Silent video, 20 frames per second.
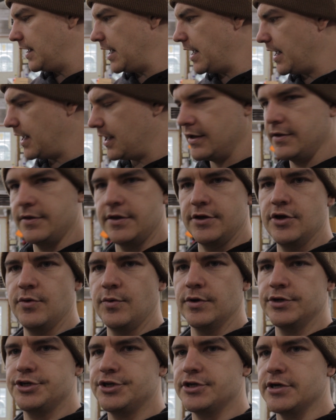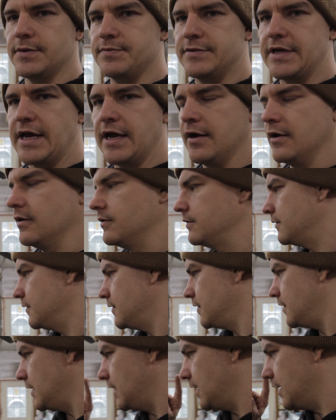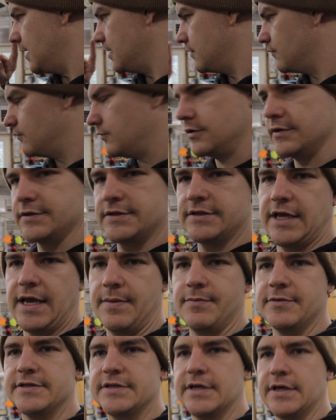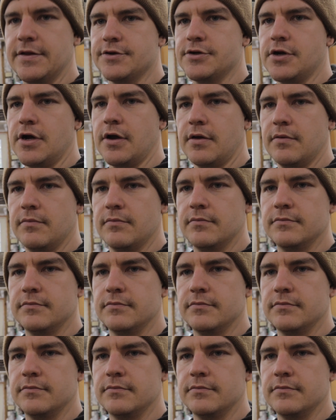and the new one stripped down, and we'll slam this thing in the truck.